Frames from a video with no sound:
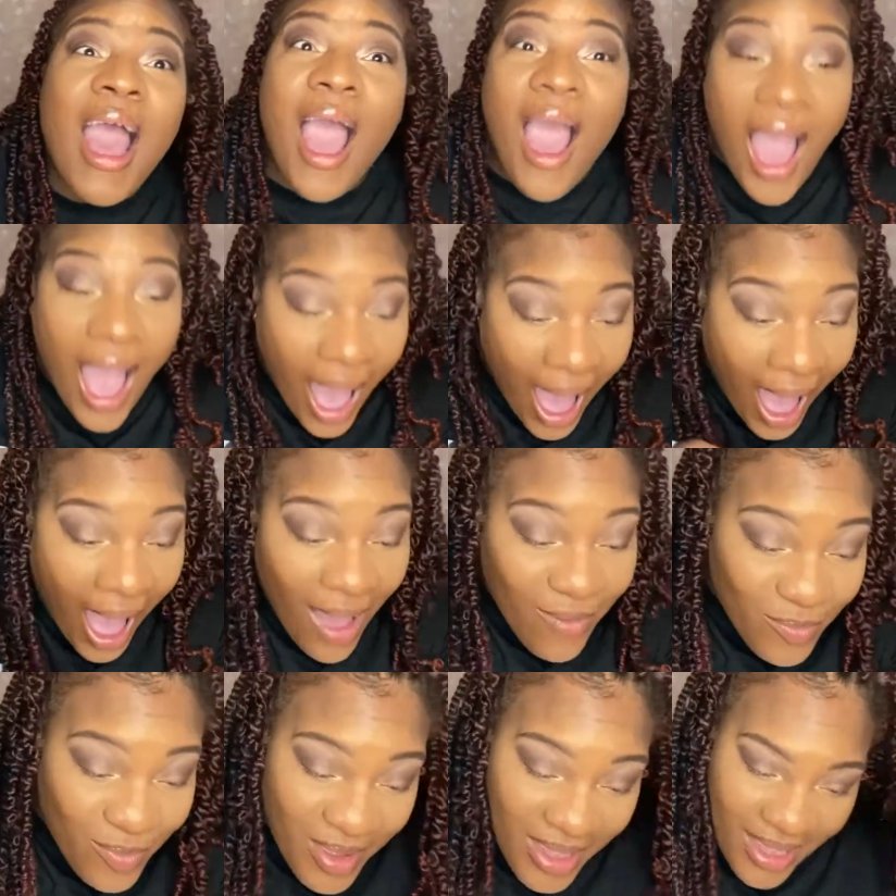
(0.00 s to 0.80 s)

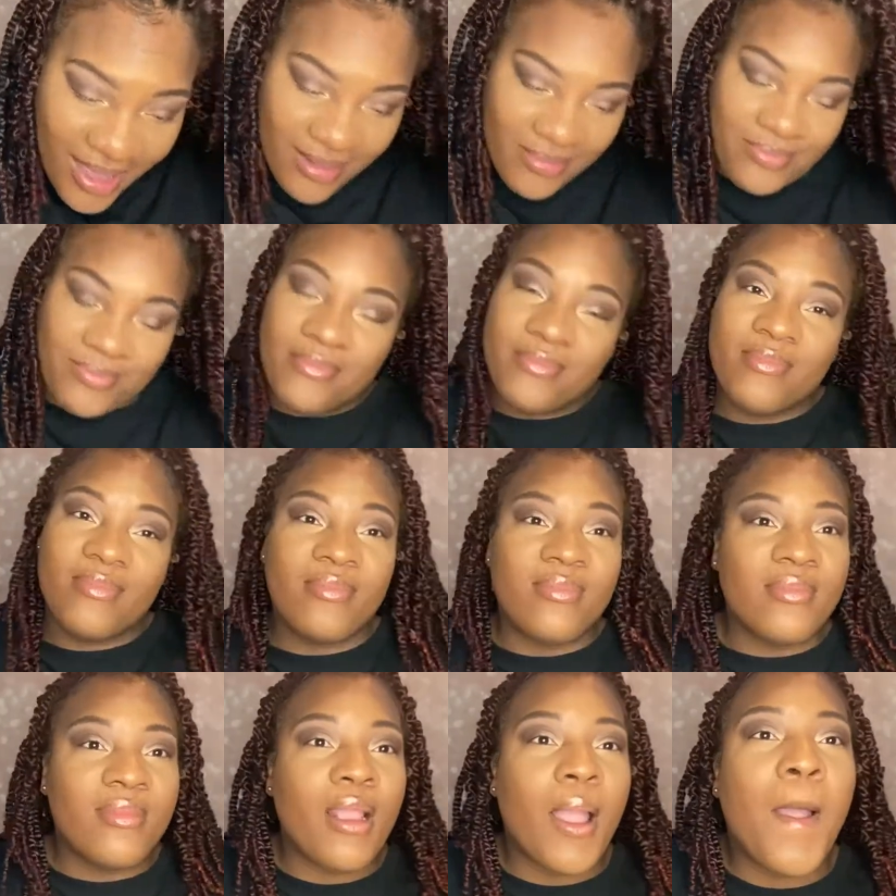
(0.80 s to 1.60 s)
I've been,
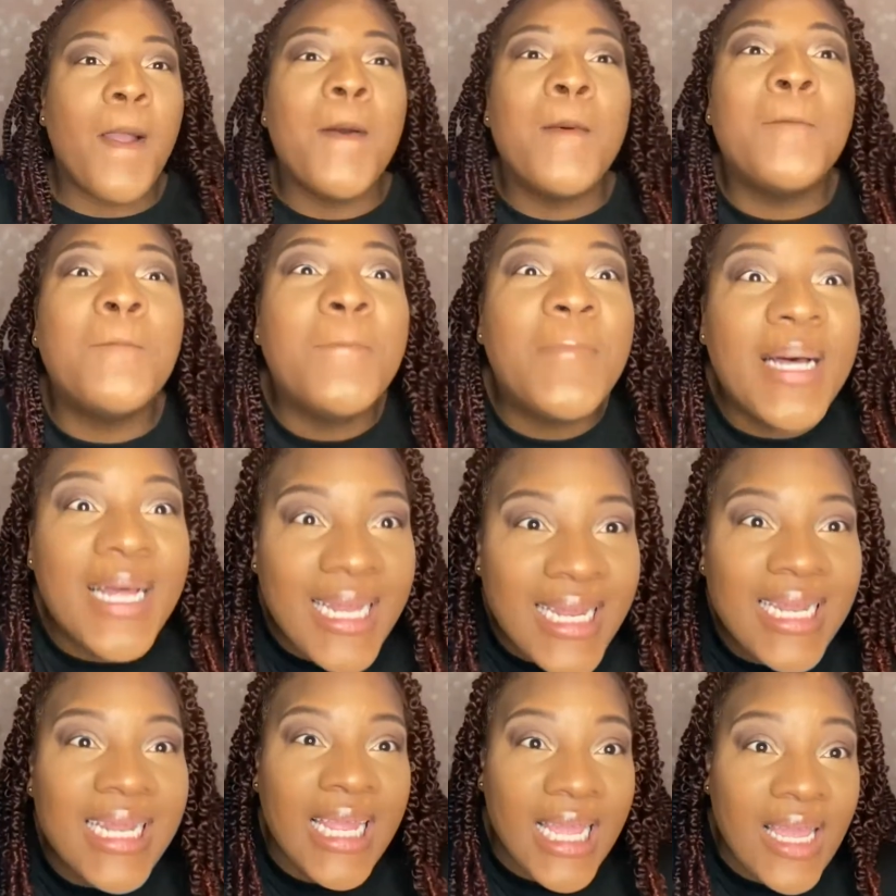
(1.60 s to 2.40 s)

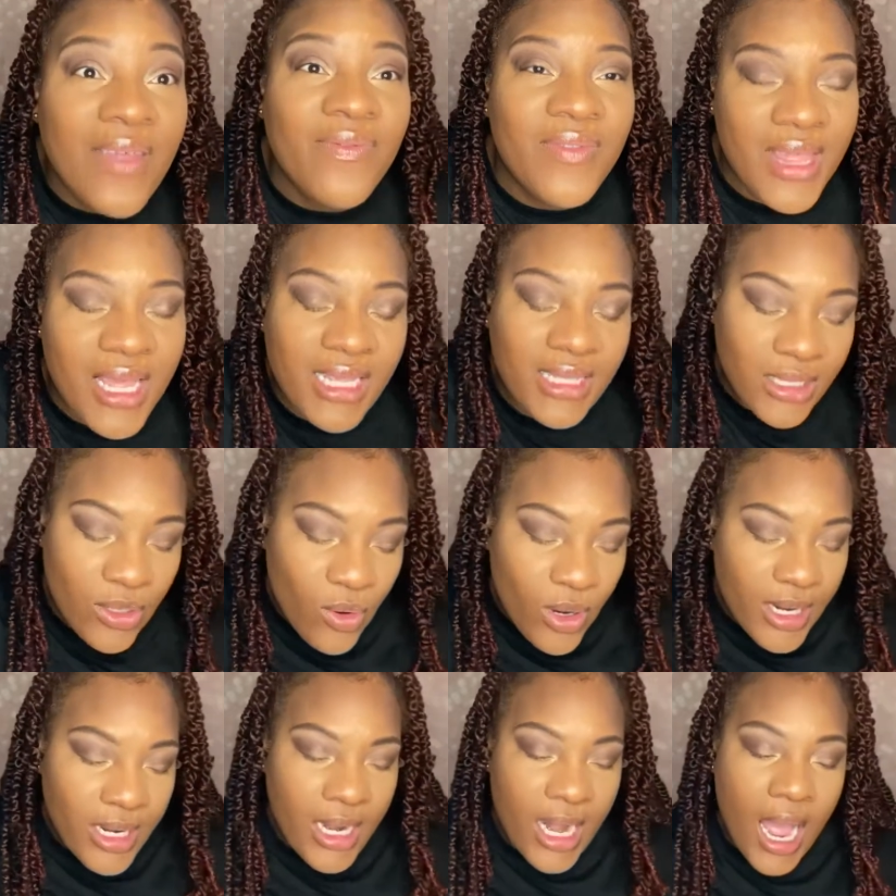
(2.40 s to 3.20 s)
believe this
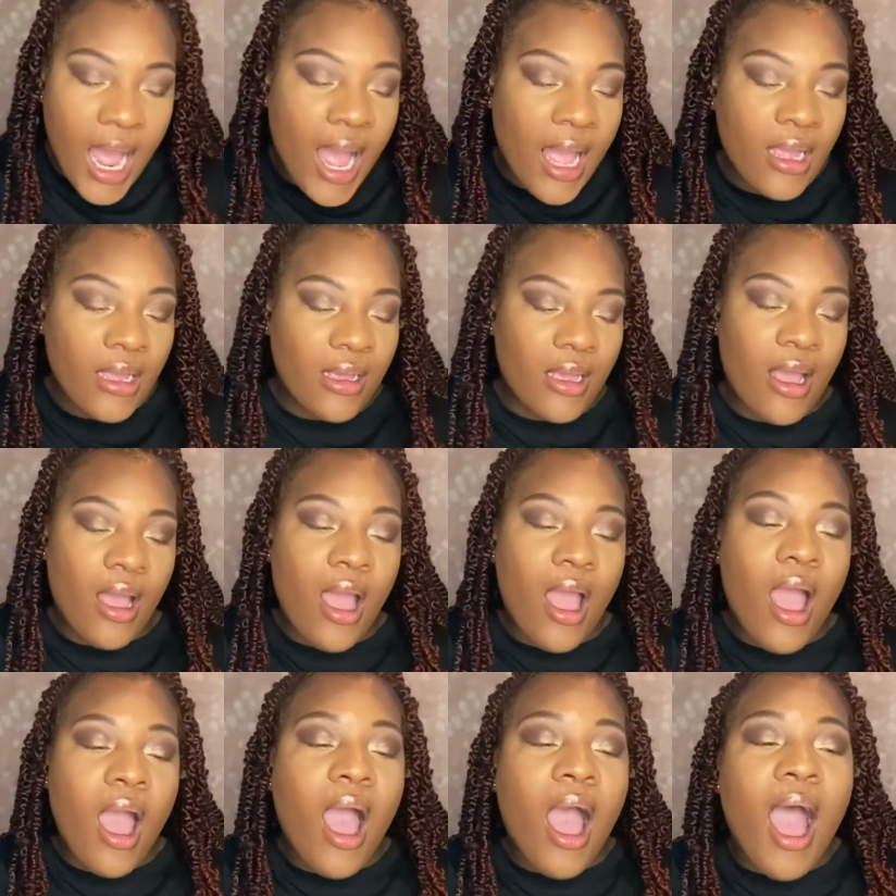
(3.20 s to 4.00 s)
or not,
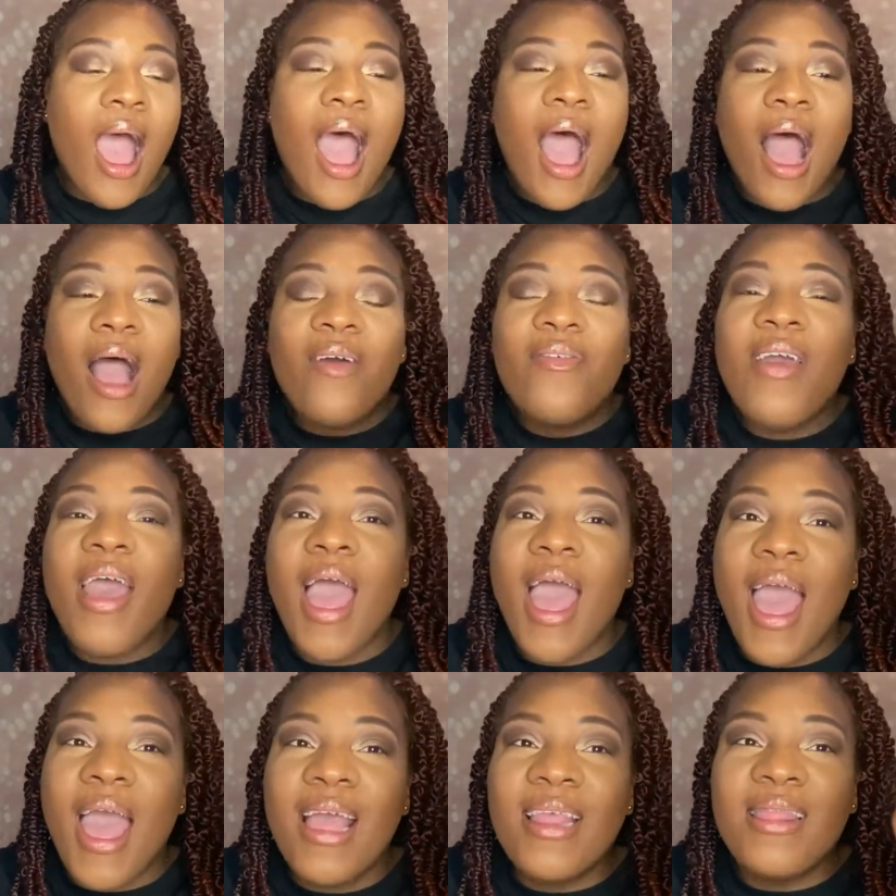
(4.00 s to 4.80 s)
I've
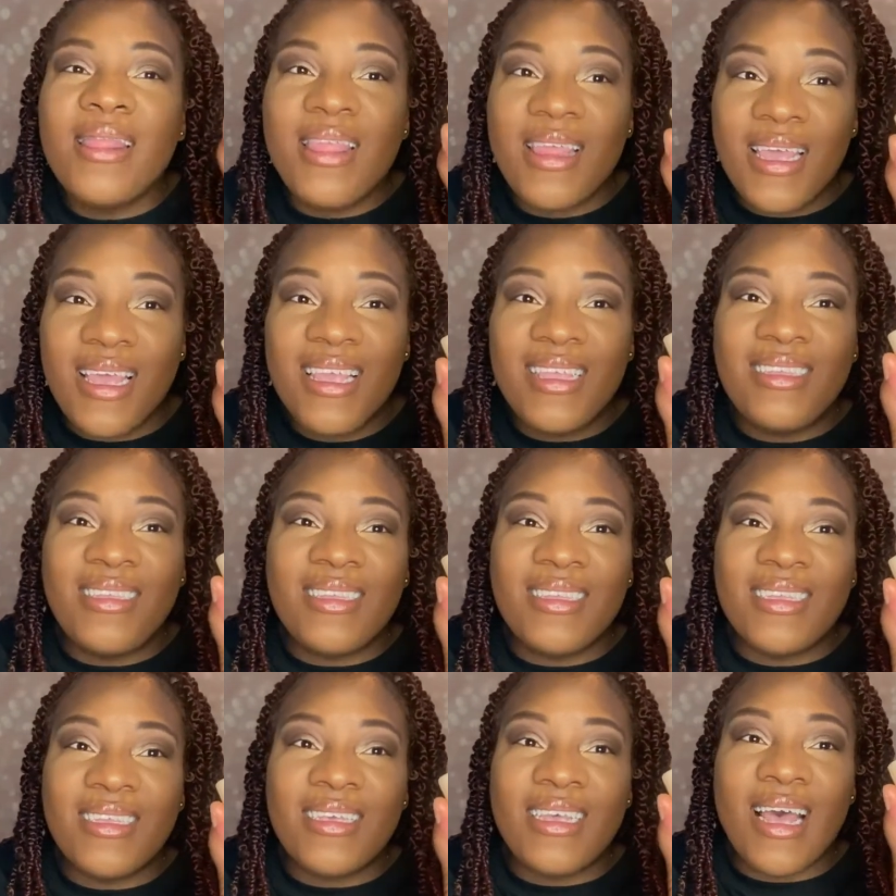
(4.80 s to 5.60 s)
had this,
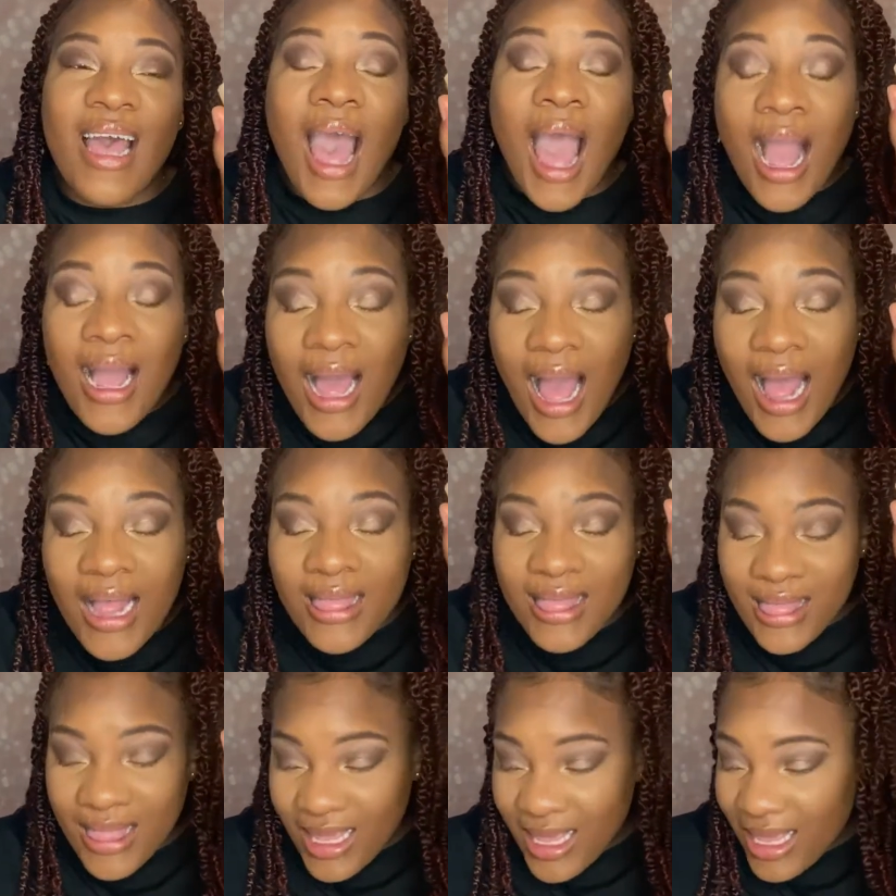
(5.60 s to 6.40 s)
I
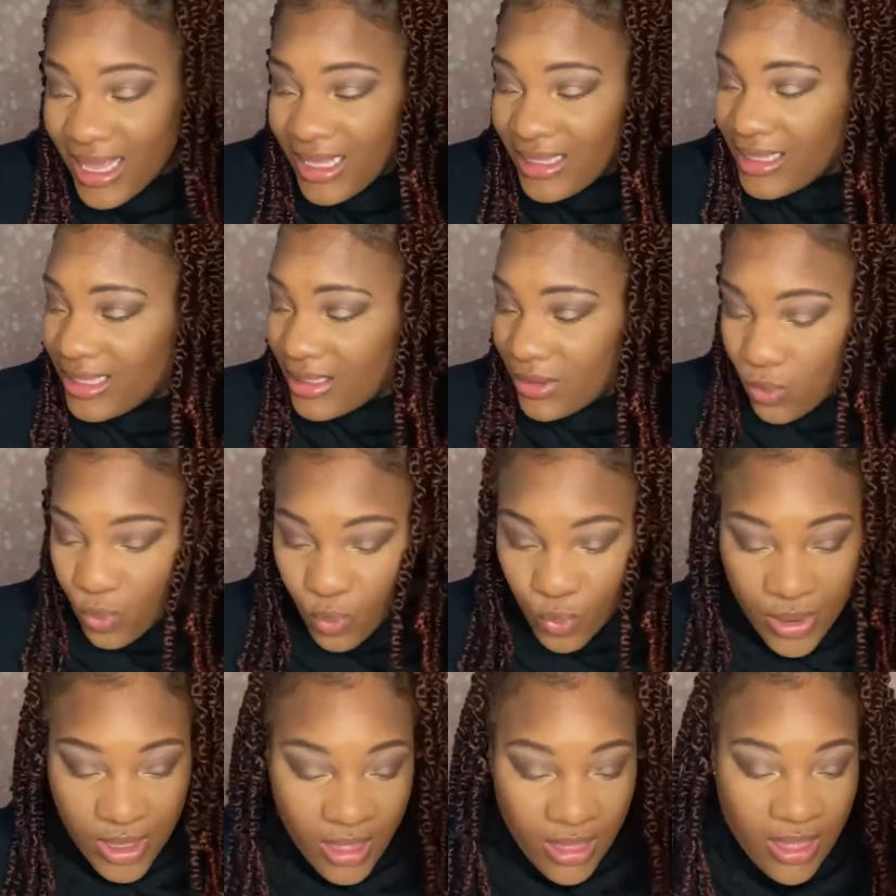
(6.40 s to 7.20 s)
got this
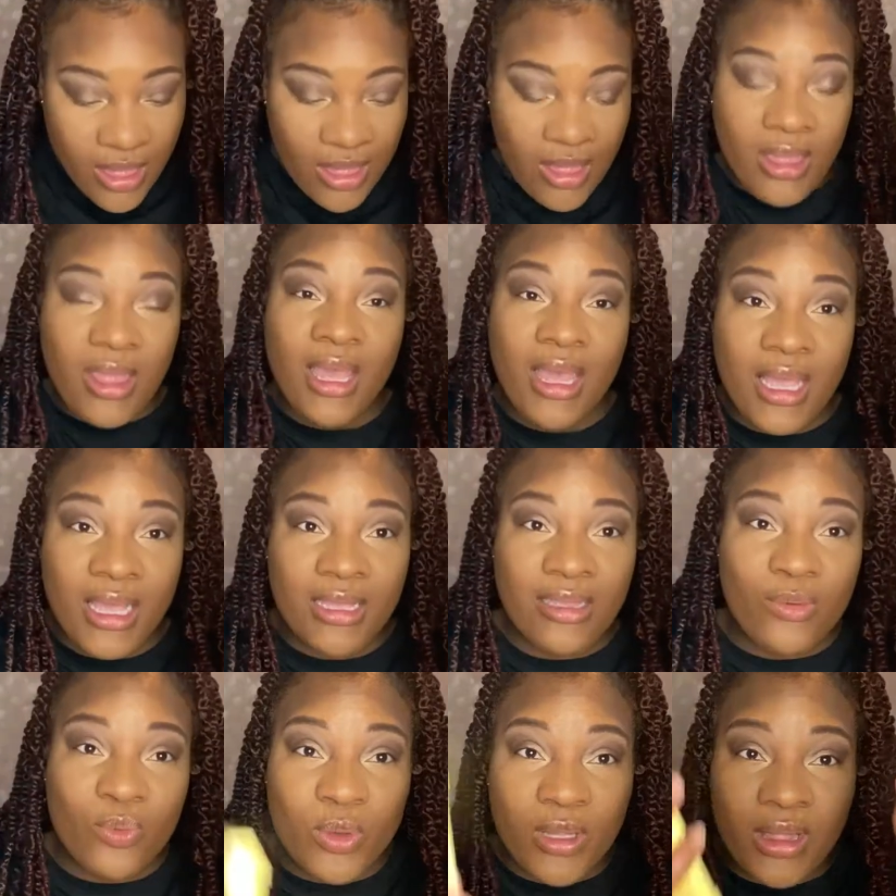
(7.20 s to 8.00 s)
with
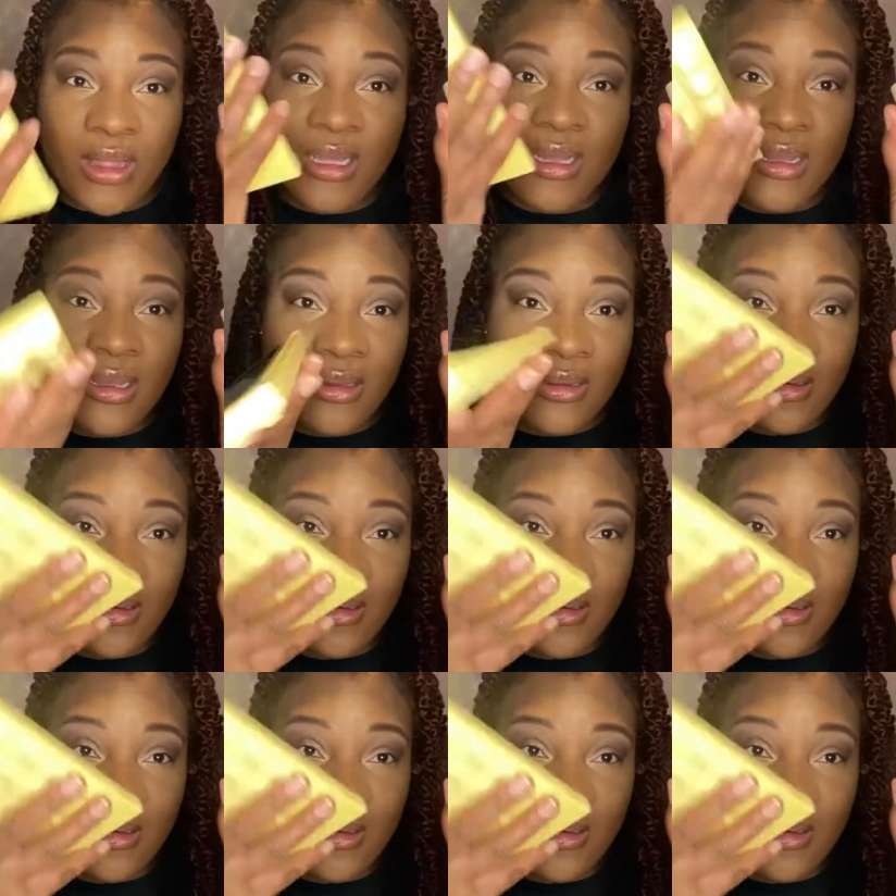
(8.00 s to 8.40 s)
the,